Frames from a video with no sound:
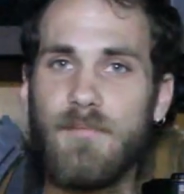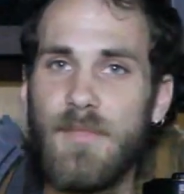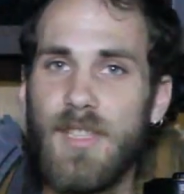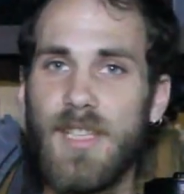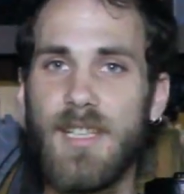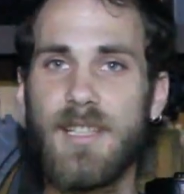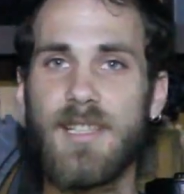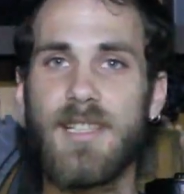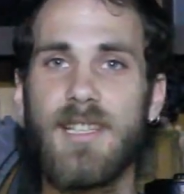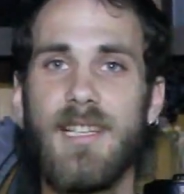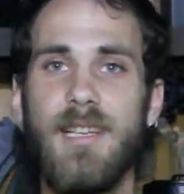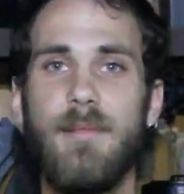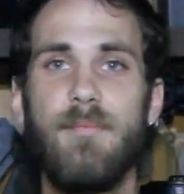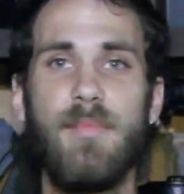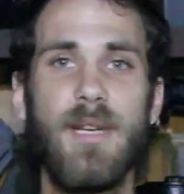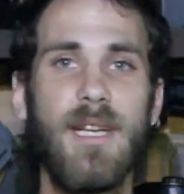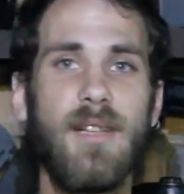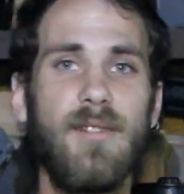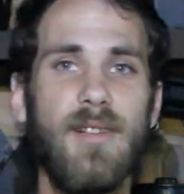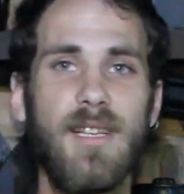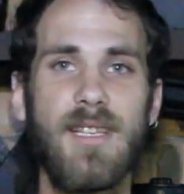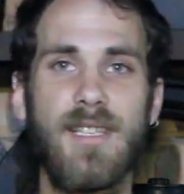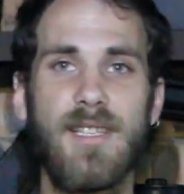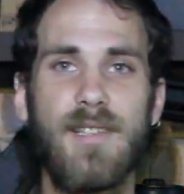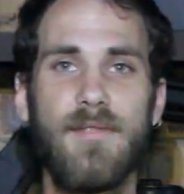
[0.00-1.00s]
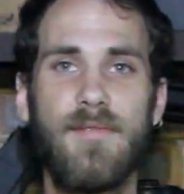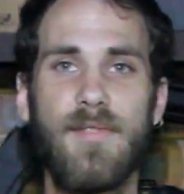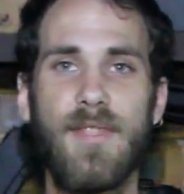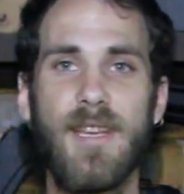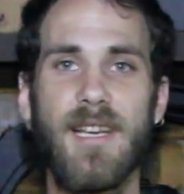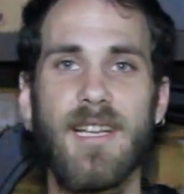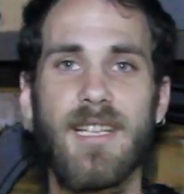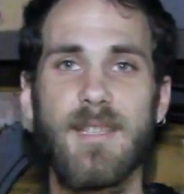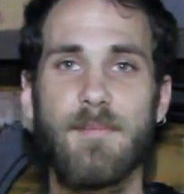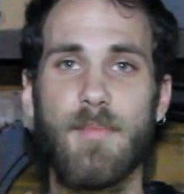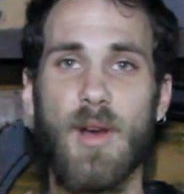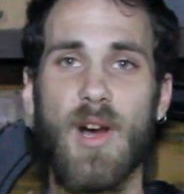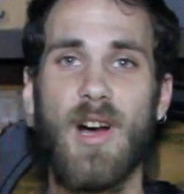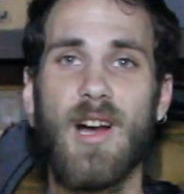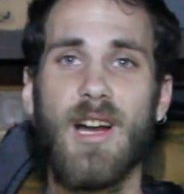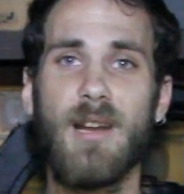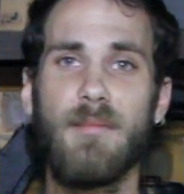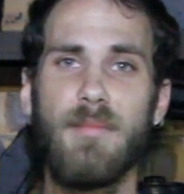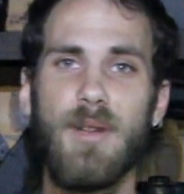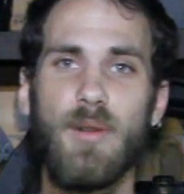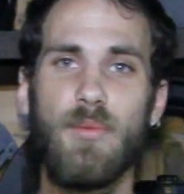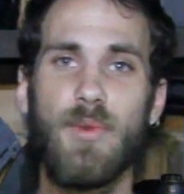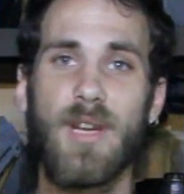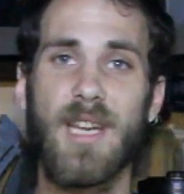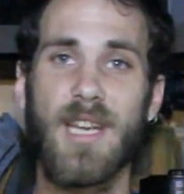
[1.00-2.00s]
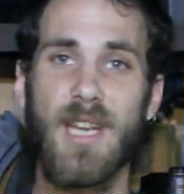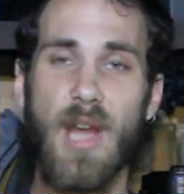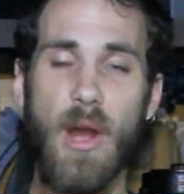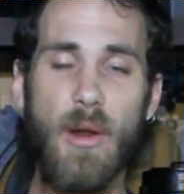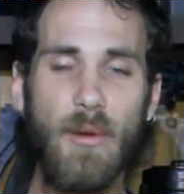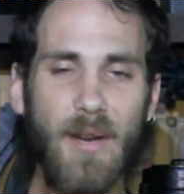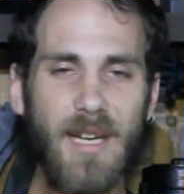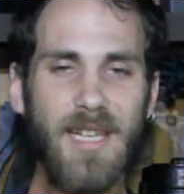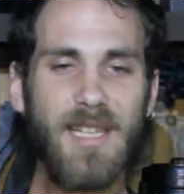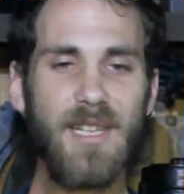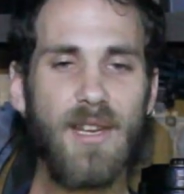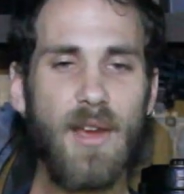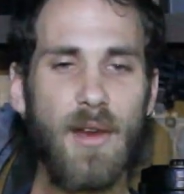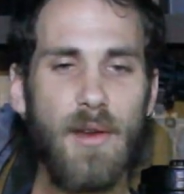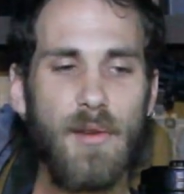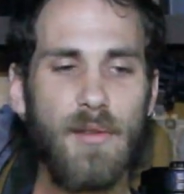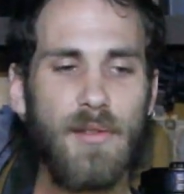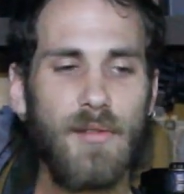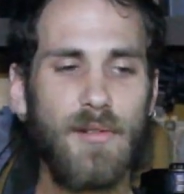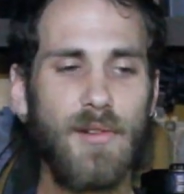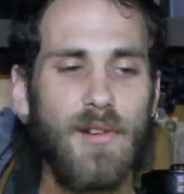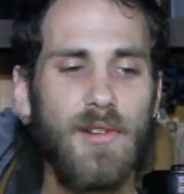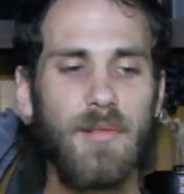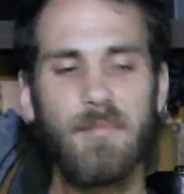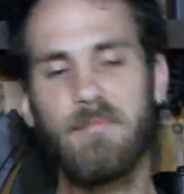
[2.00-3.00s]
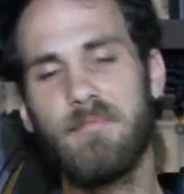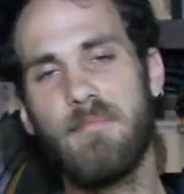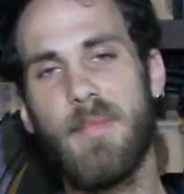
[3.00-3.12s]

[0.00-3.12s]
You can see a big list of things behind me we're going to go through.